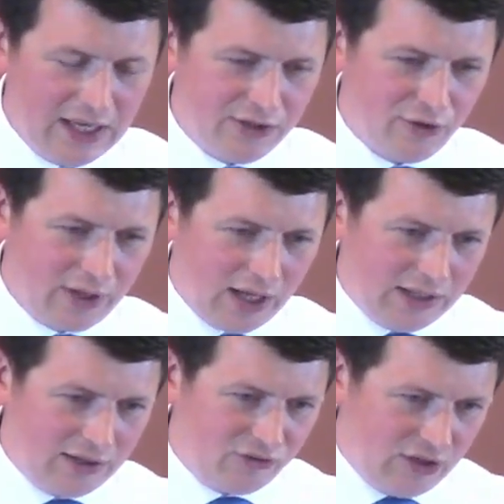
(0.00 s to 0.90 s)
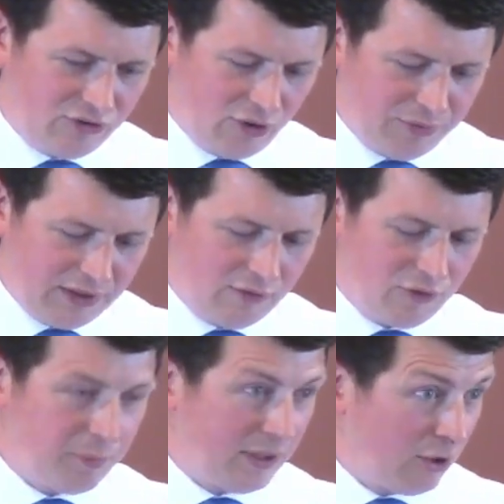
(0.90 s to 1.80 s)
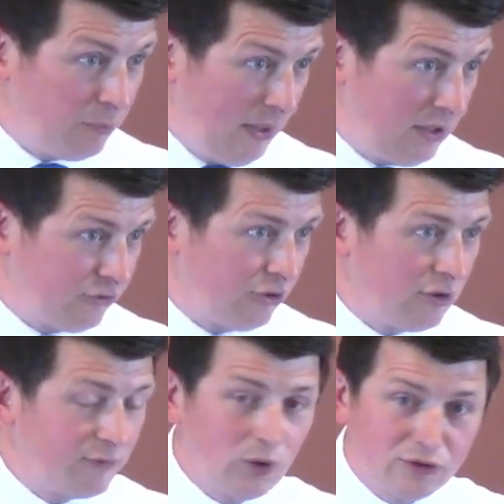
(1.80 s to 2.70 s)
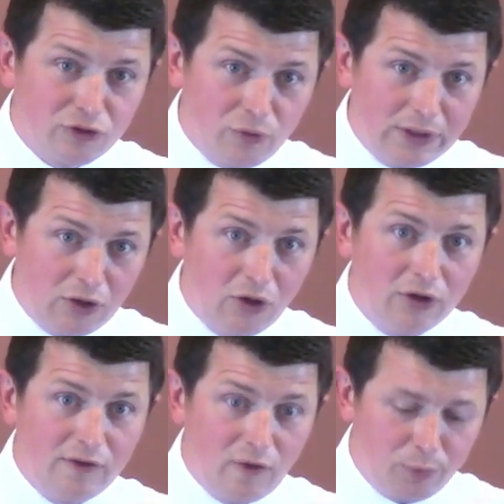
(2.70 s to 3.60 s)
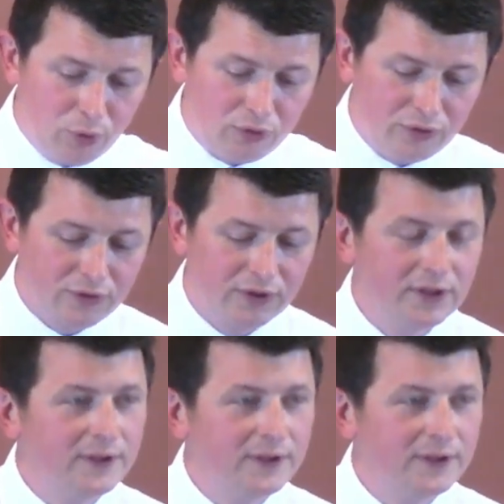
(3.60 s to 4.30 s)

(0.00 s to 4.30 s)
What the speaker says: You're getting to see something of the bigger picture of what's going on in the book.